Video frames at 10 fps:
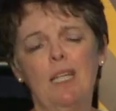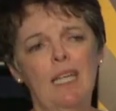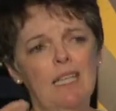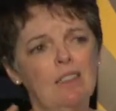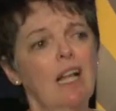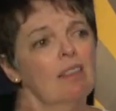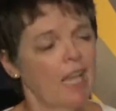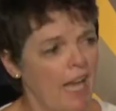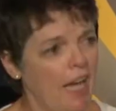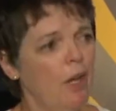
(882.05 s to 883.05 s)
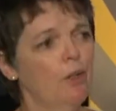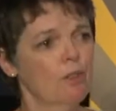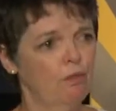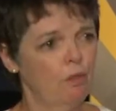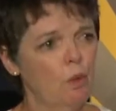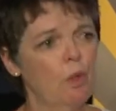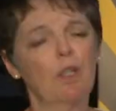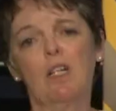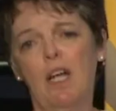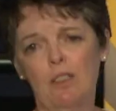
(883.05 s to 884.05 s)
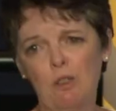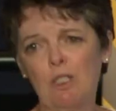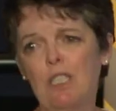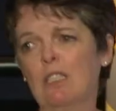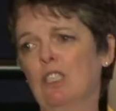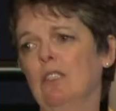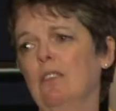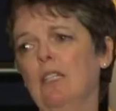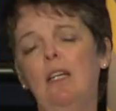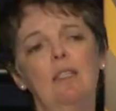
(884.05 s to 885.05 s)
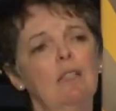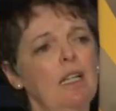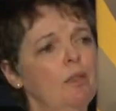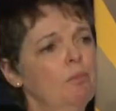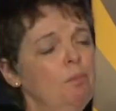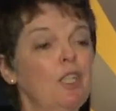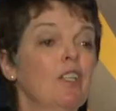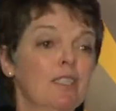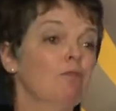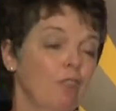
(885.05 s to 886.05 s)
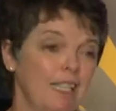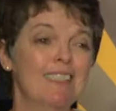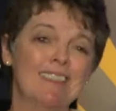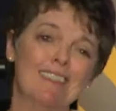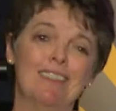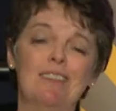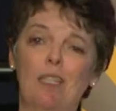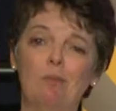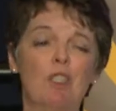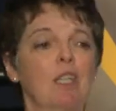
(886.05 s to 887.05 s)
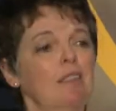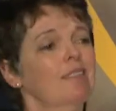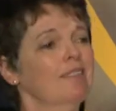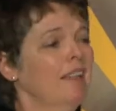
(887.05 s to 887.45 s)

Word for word: and allows for contradiction um, because it raises the subject.